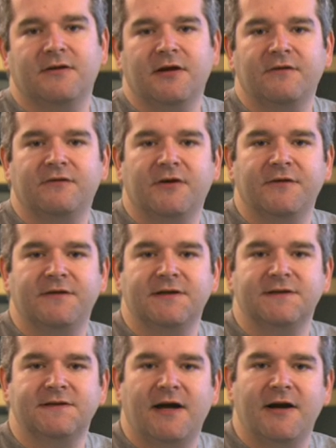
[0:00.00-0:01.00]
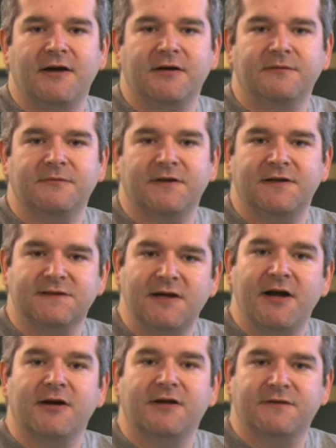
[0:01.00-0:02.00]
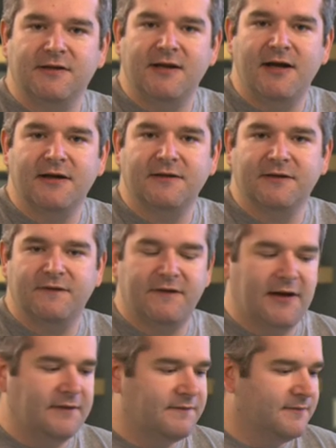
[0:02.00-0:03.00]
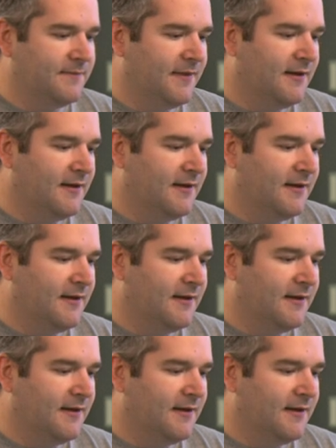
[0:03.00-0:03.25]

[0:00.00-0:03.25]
kickstart the entire, the entire clock itself.